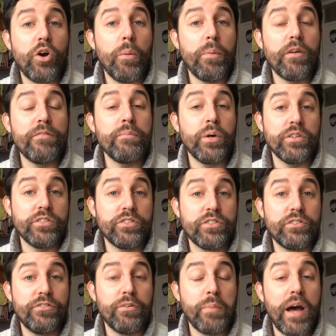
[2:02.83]
a couple of
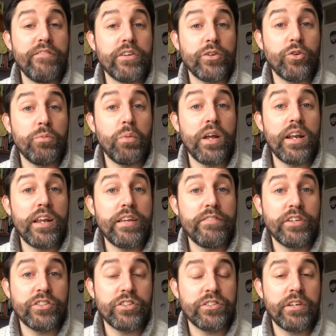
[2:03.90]
months from having done my
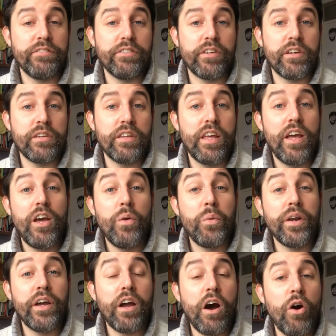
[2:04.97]
leaving certificate
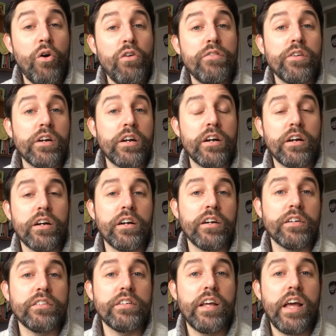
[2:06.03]
when I
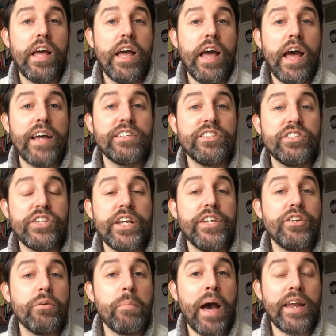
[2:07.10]
overheard a
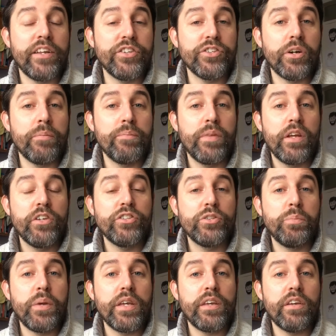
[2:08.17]
senior manager
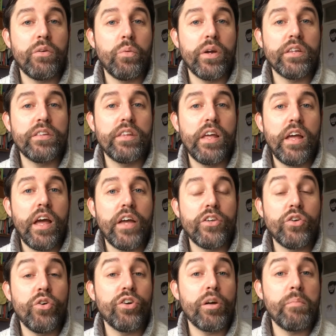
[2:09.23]
speaking with a
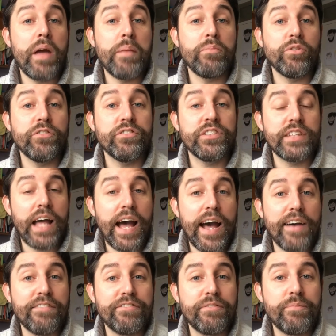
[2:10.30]
younger member of
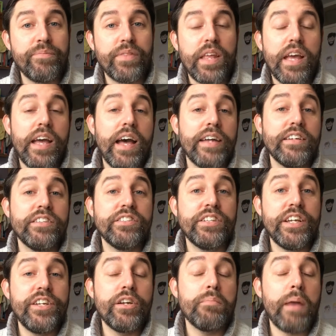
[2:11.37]
staff. And the
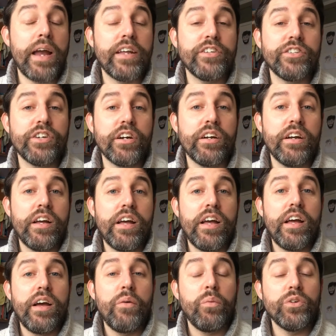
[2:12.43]
senior manager
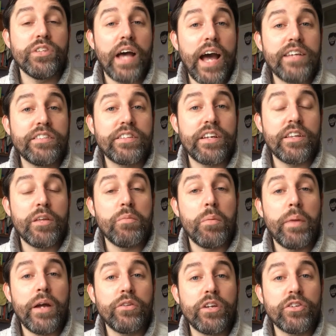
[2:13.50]
was asking them
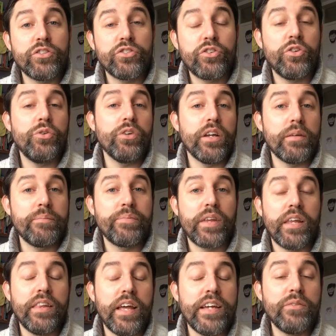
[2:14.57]
about their schooling
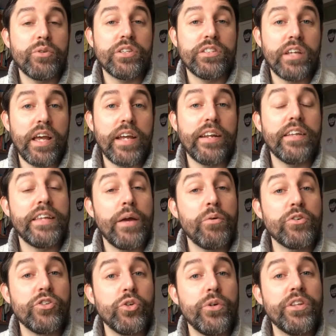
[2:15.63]
and they were saying that they
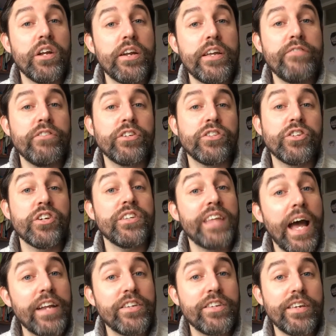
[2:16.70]
were doing their leaving
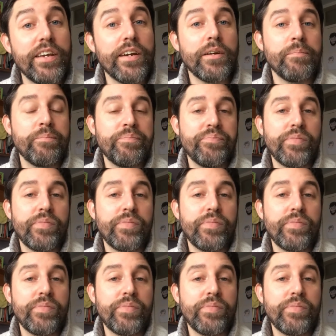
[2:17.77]
cert that year.